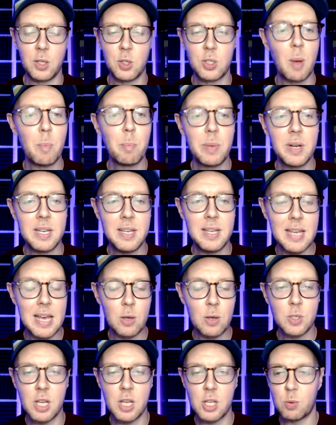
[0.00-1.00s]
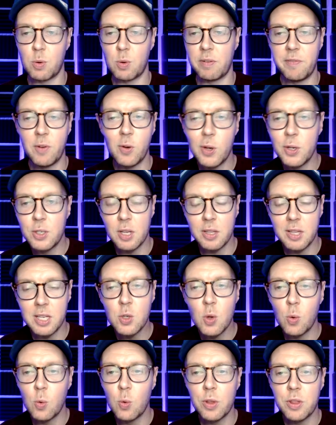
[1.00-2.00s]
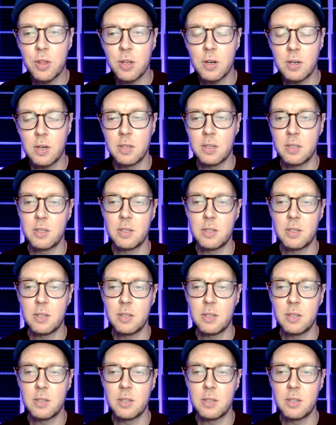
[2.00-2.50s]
Somebody else has referred to this author's